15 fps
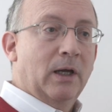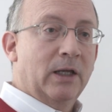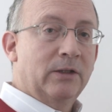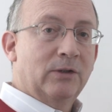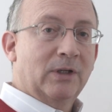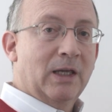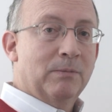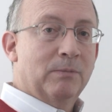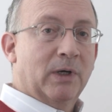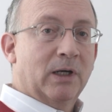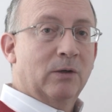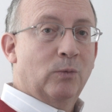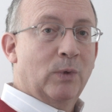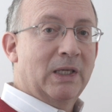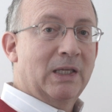At the
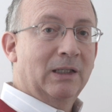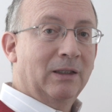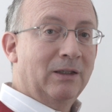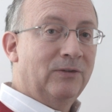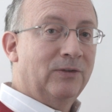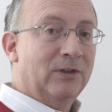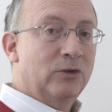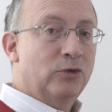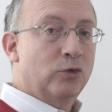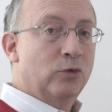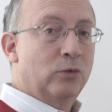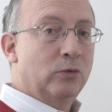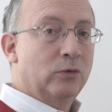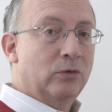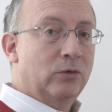Gemba, we can listen
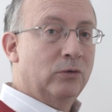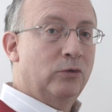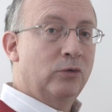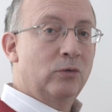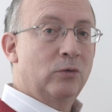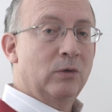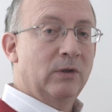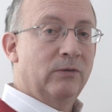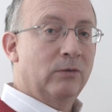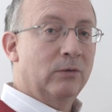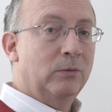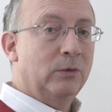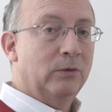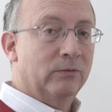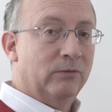to two, if you
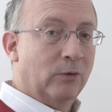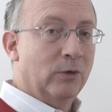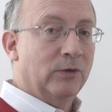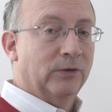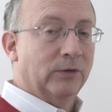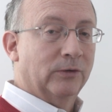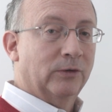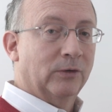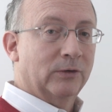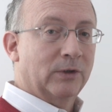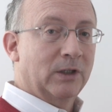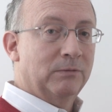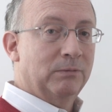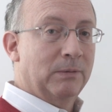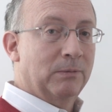would, voices.
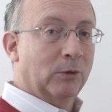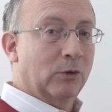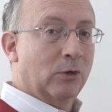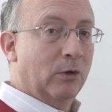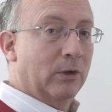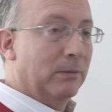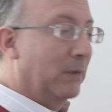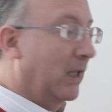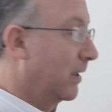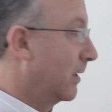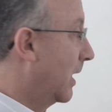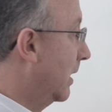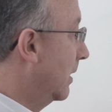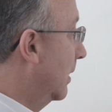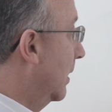Sometimes people call them like
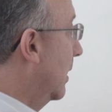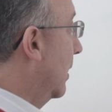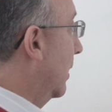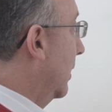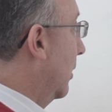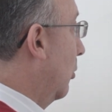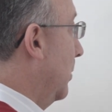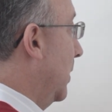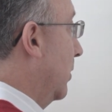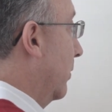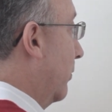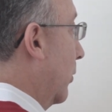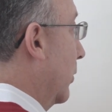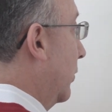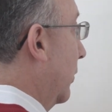that. That will be the
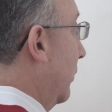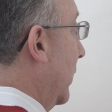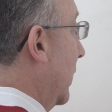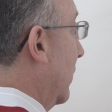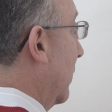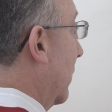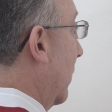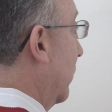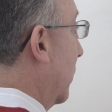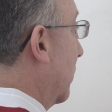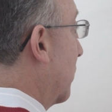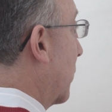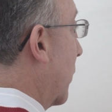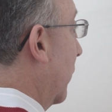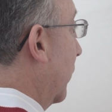voice of the
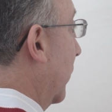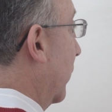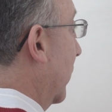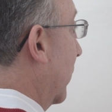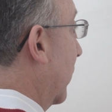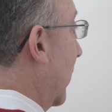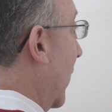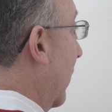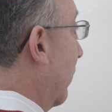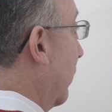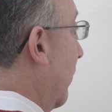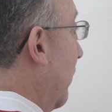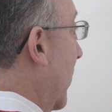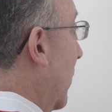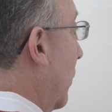process
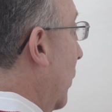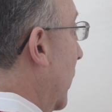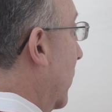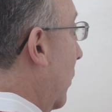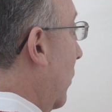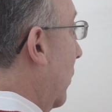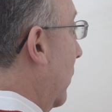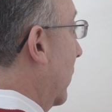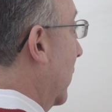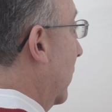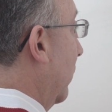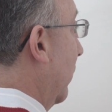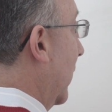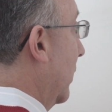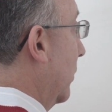itself, with all
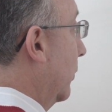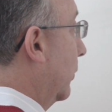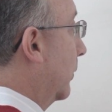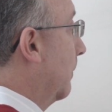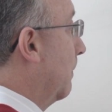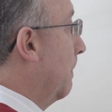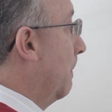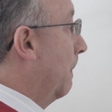its various